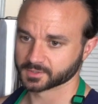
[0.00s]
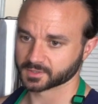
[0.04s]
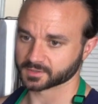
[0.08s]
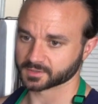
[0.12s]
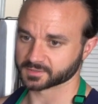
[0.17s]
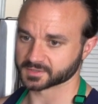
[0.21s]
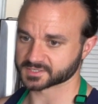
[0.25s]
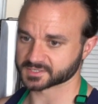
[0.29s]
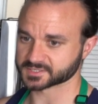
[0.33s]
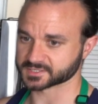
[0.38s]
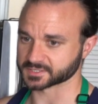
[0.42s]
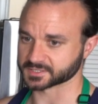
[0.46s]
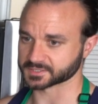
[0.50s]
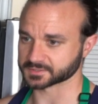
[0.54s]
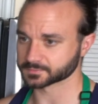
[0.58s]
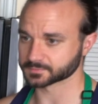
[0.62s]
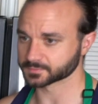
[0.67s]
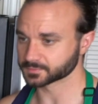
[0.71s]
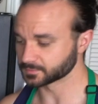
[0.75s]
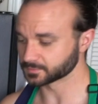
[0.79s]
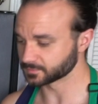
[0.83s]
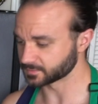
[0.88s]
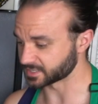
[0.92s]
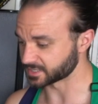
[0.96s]
and this thing
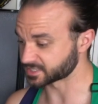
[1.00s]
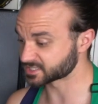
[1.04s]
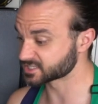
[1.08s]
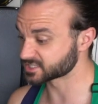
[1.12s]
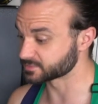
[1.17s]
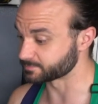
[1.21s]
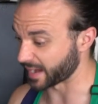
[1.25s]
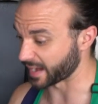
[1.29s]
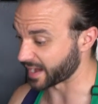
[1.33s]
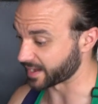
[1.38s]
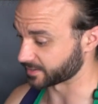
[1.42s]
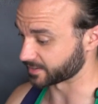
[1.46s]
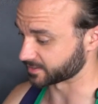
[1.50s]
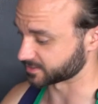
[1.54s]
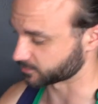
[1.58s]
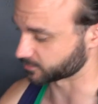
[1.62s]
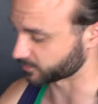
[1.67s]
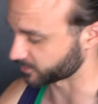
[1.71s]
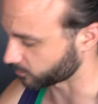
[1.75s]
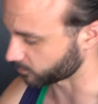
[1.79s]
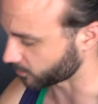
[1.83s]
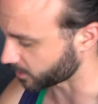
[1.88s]
expands with